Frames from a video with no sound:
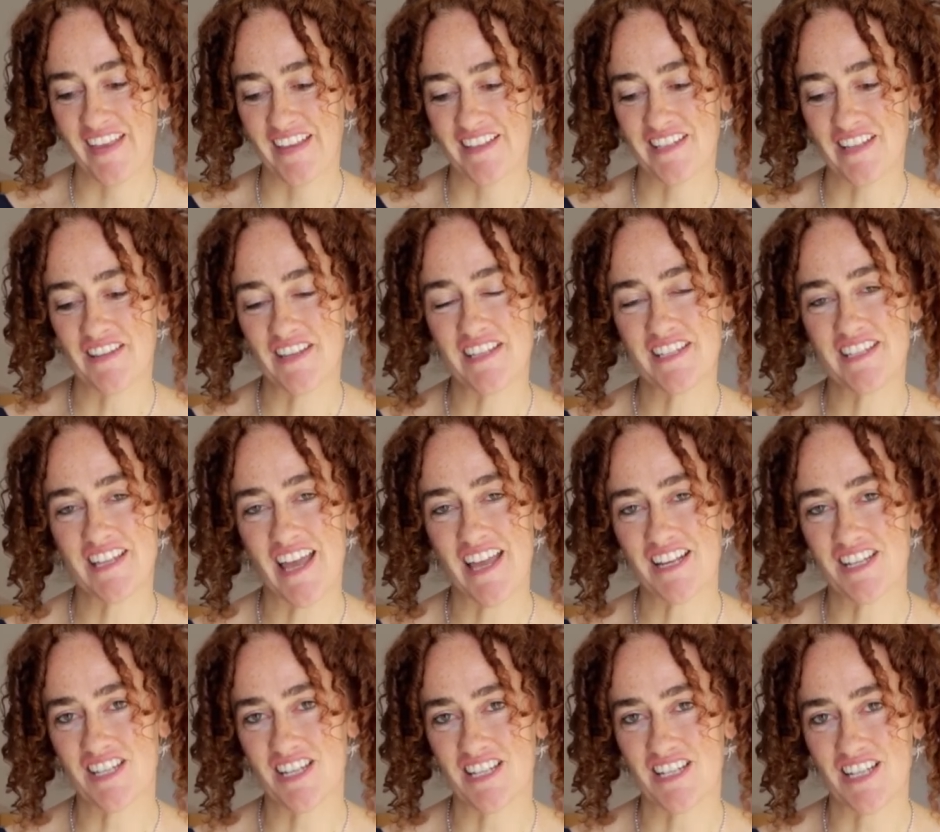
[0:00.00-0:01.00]
So this
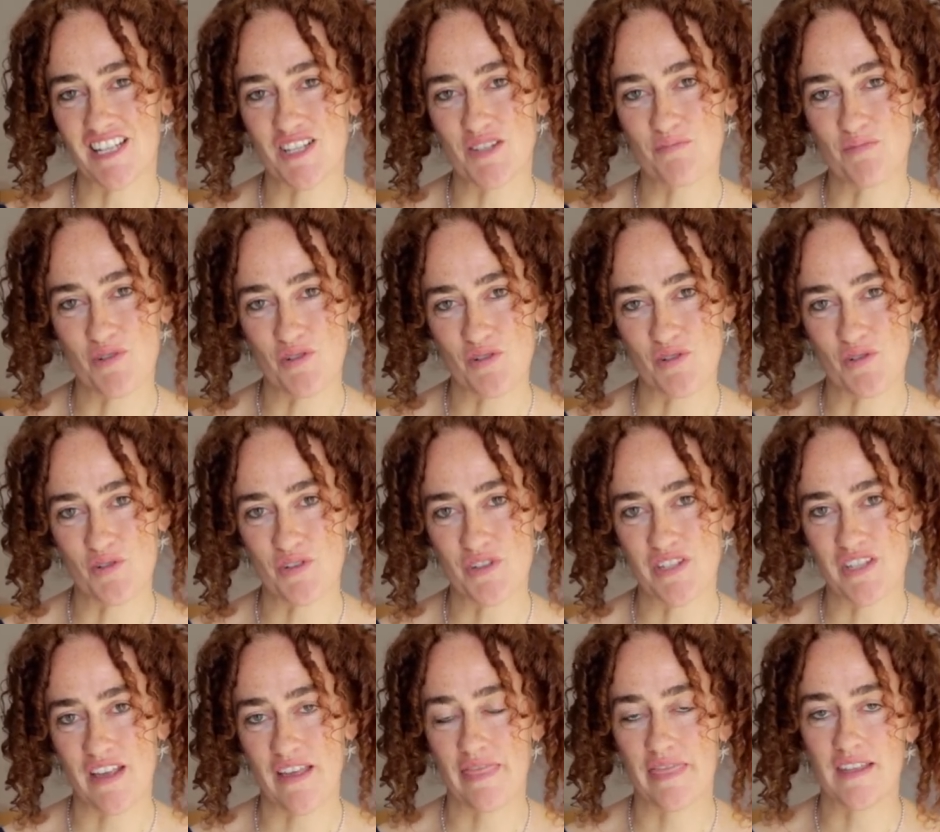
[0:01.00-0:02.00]
section
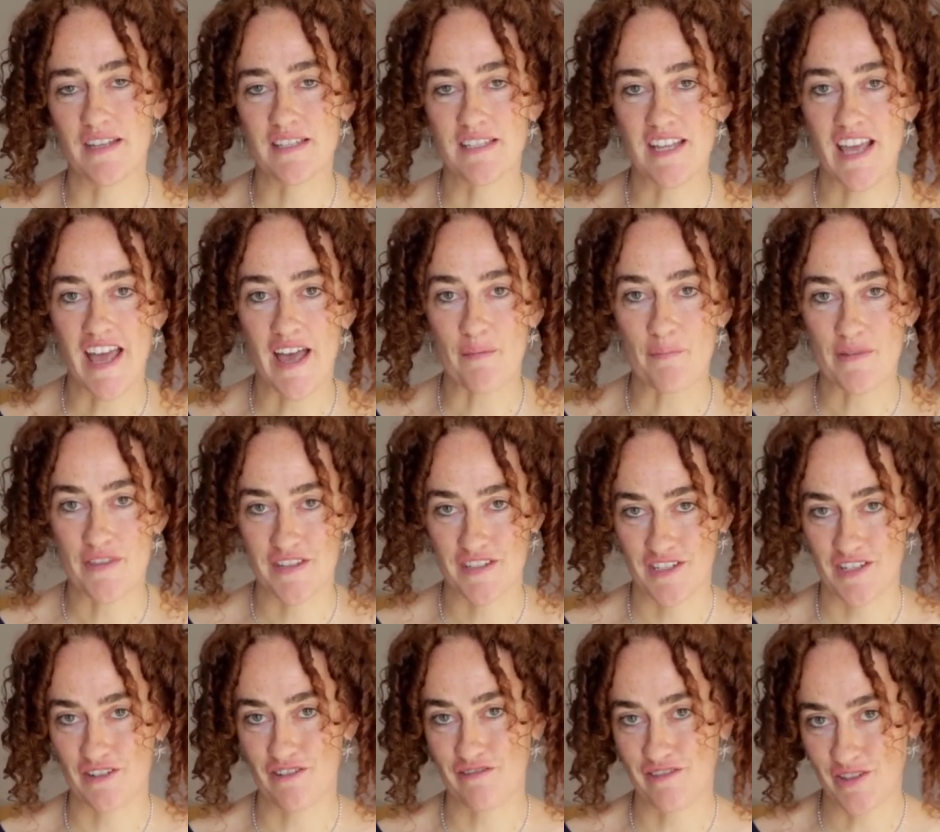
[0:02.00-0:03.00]
explores the
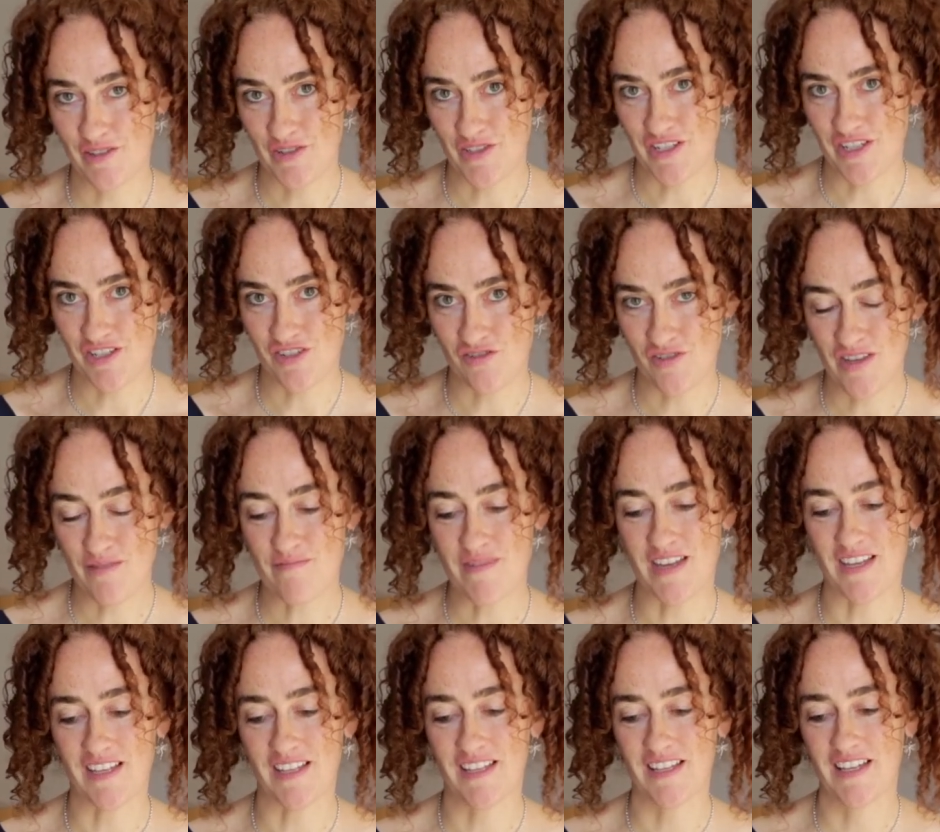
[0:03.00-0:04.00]
depths of lucid
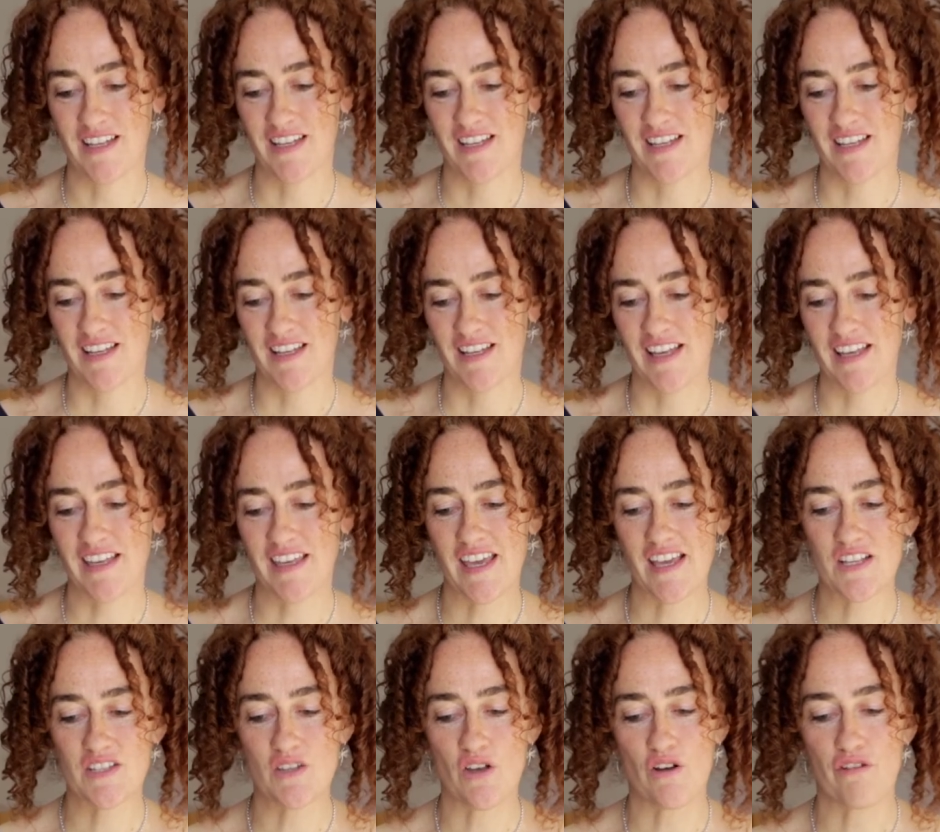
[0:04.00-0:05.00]
dreaming. It
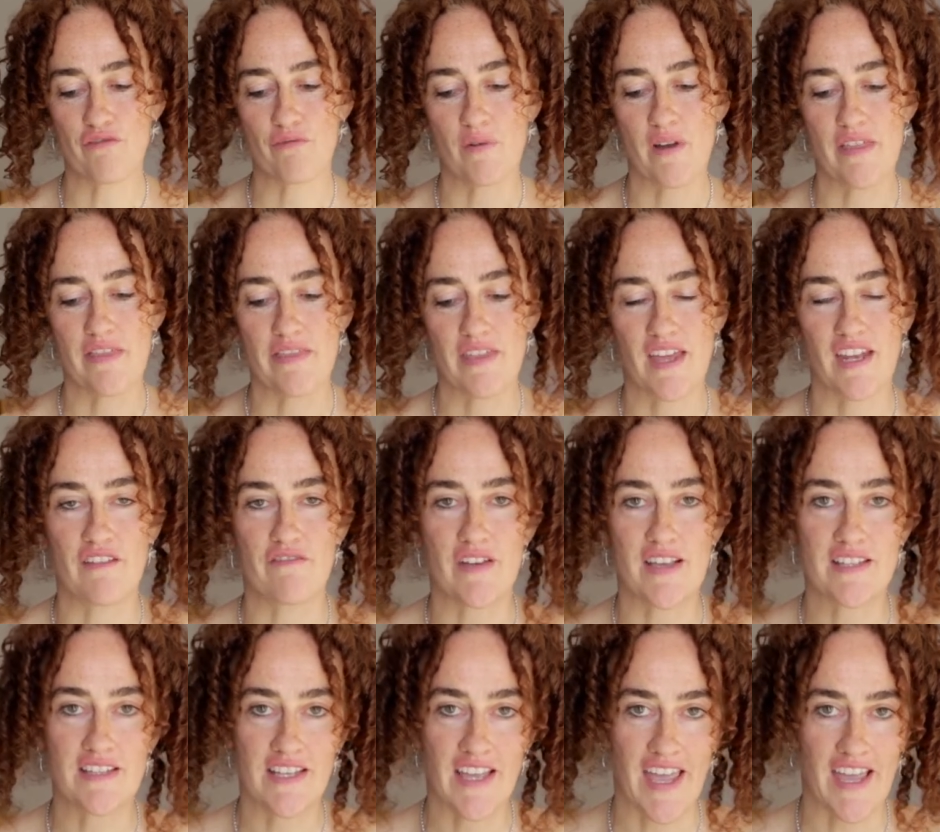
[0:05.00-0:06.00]
kicks off with an
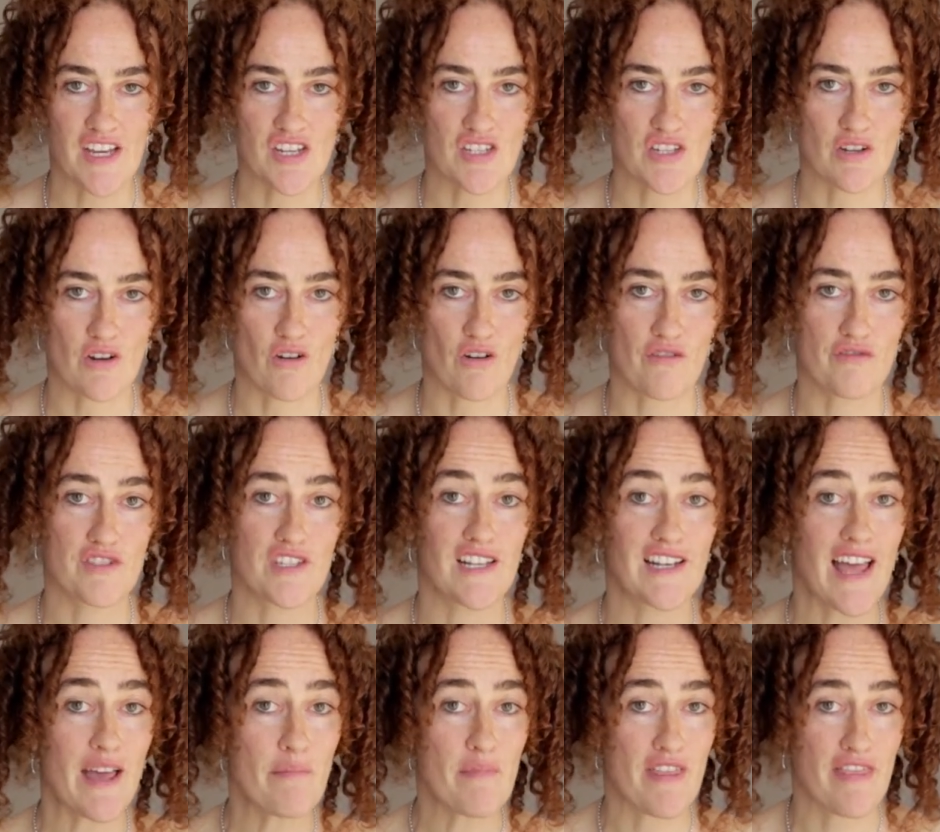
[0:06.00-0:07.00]
investigation of
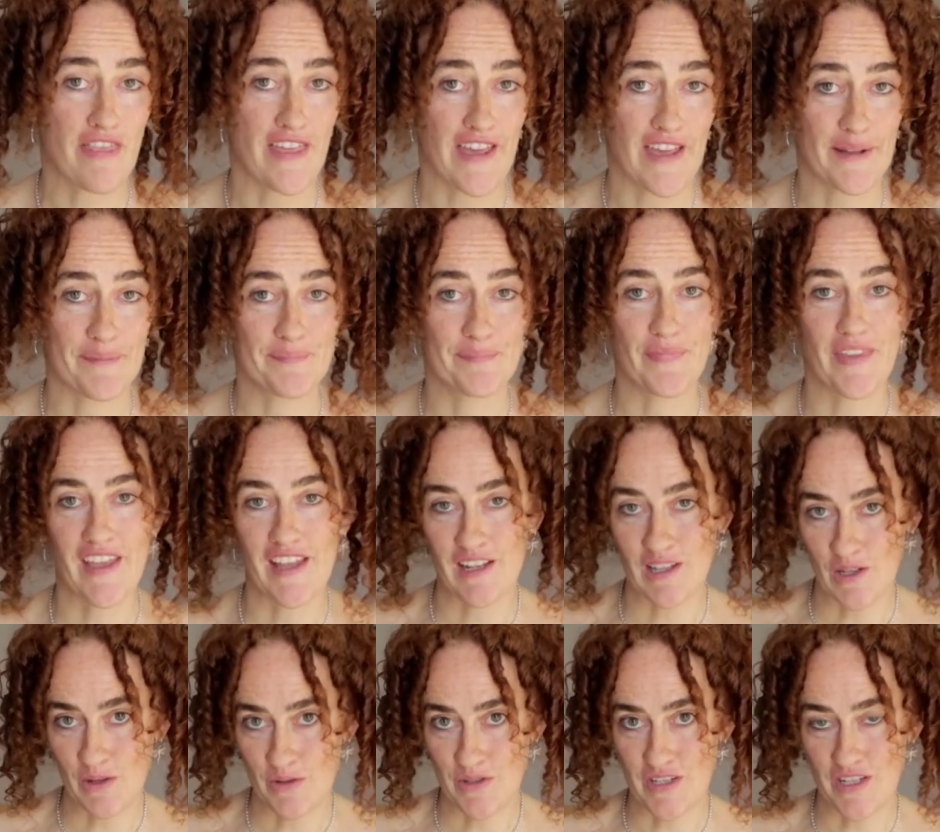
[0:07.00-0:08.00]
telepathy in
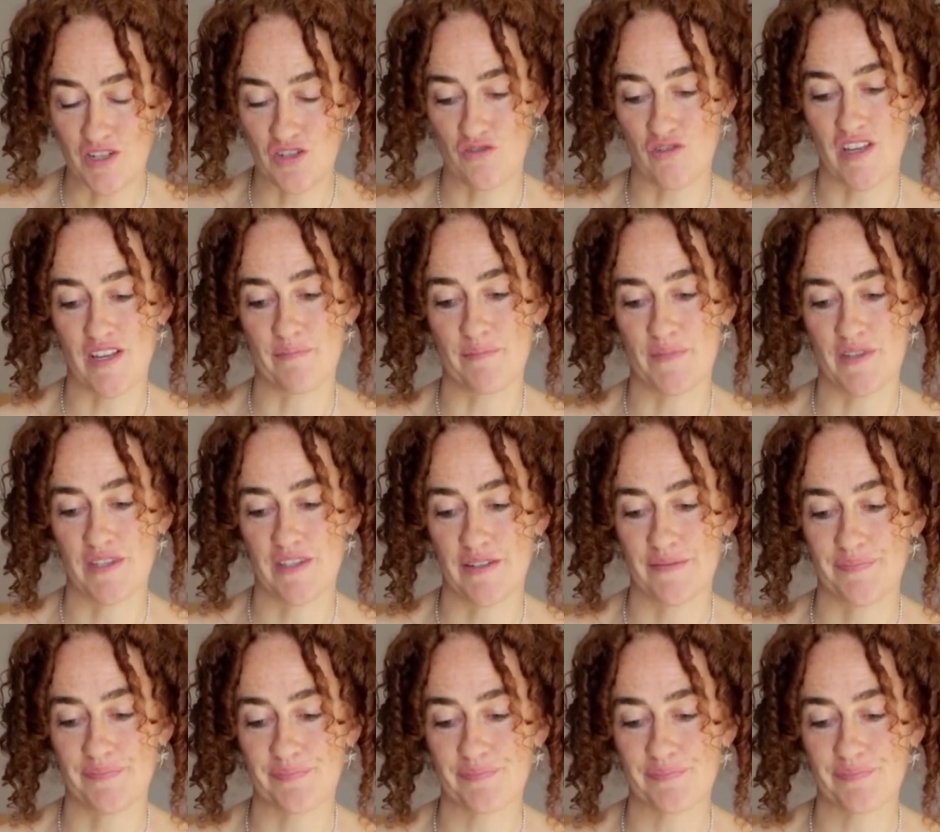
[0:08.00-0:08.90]
lucid dreams.